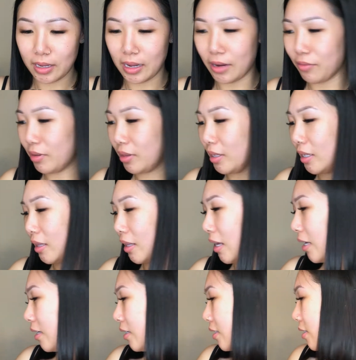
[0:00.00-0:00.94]
I really
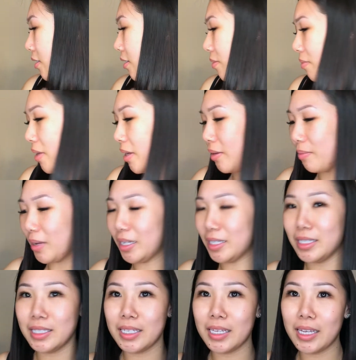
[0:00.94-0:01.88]
like to make my
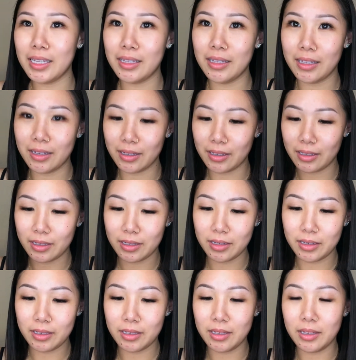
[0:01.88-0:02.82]
skin look
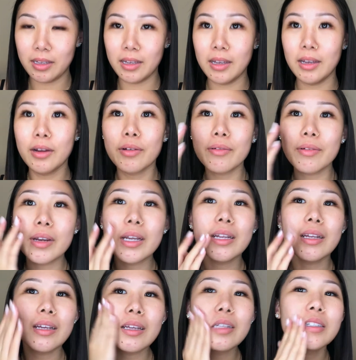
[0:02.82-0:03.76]

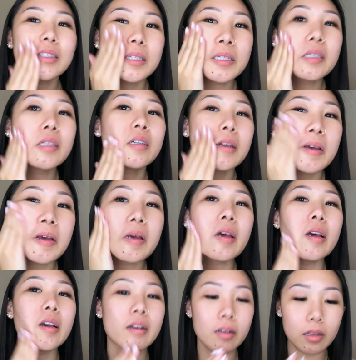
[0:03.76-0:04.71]
radiant
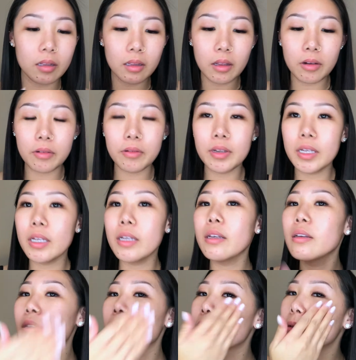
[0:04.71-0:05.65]
and
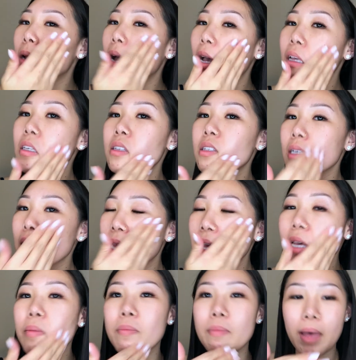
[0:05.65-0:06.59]
glowy. I used to
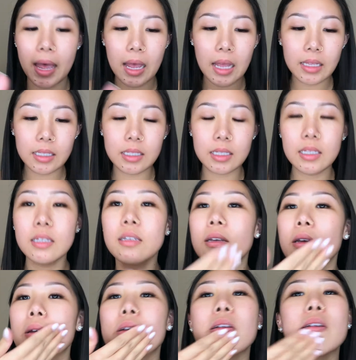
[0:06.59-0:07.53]
like matte,
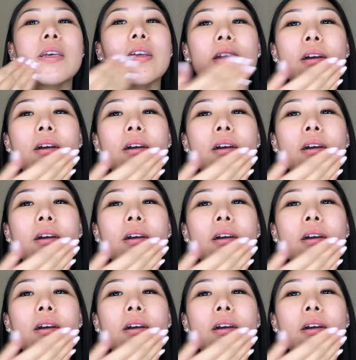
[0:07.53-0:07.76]
you